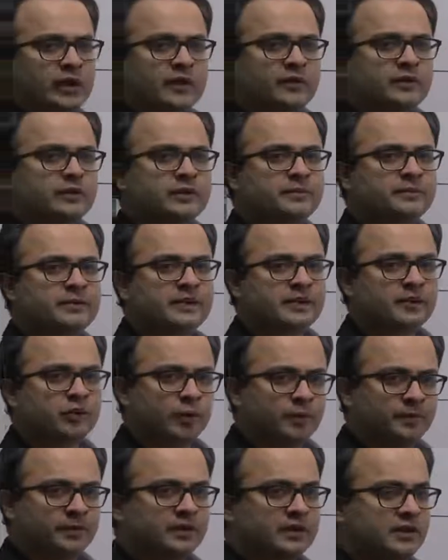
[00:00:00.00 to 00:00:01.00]
would be an
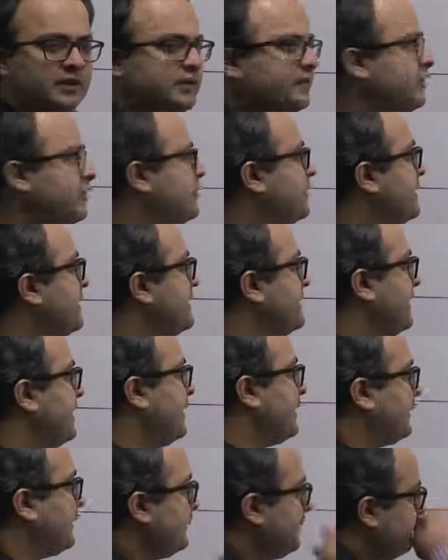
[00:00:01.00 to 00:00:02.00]
open curve, which means that
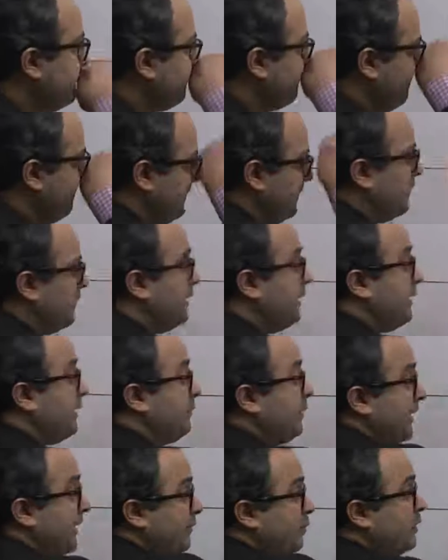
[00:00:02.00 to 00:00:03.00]
a
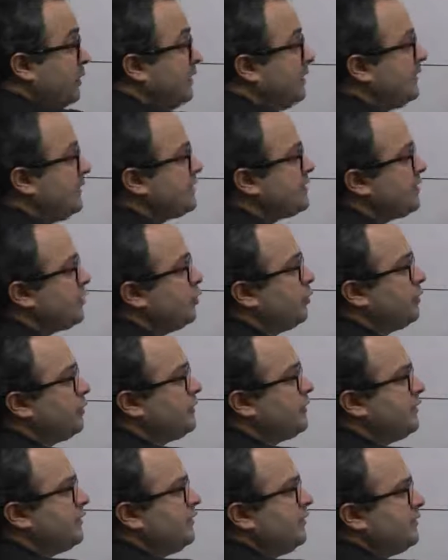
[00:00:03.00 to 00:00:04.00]
parabola is an
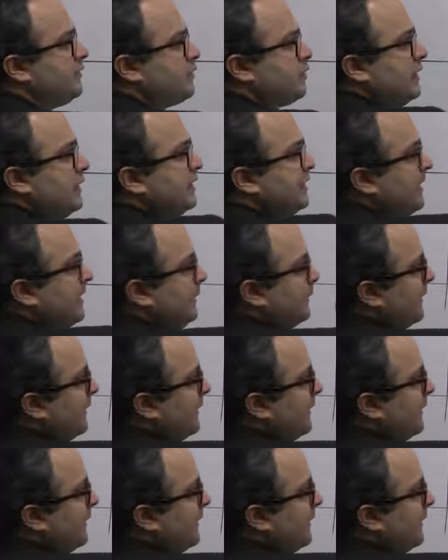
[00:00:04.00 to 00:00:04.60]
open curve, so it will keep